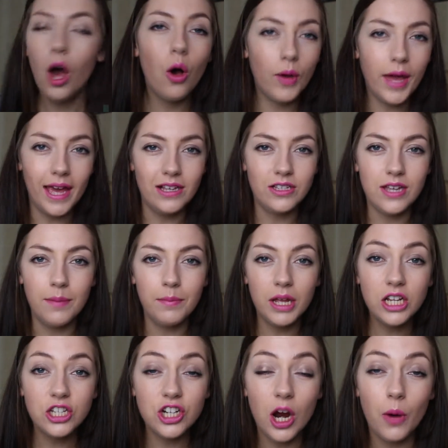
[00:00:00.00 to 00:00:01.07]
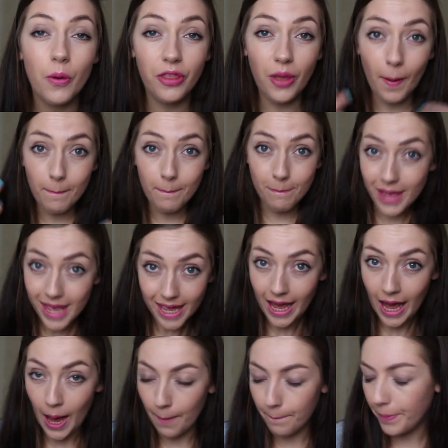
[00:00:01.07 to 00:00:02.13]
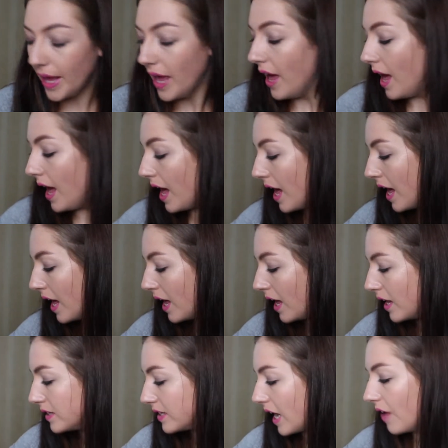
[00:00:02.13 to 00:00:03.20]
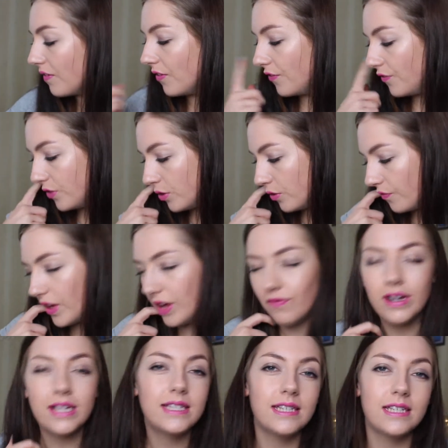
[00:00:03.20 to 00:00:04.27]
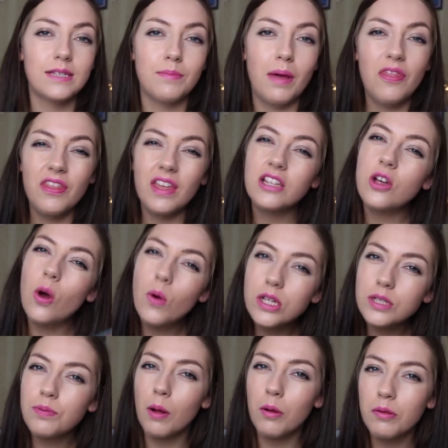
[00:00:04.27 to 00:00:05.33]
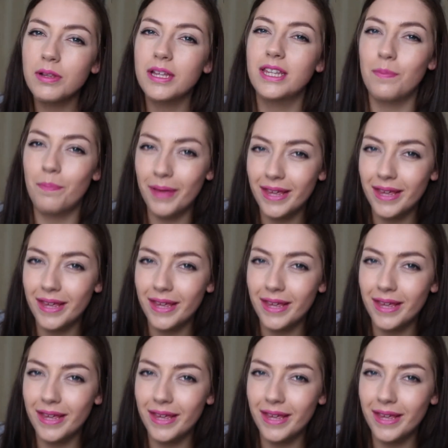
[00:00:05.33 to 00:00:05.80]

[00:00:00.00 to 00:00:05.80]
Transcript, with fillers: Okay, so I'm going to start with makeup and I have a few favourites this month. It's always probably the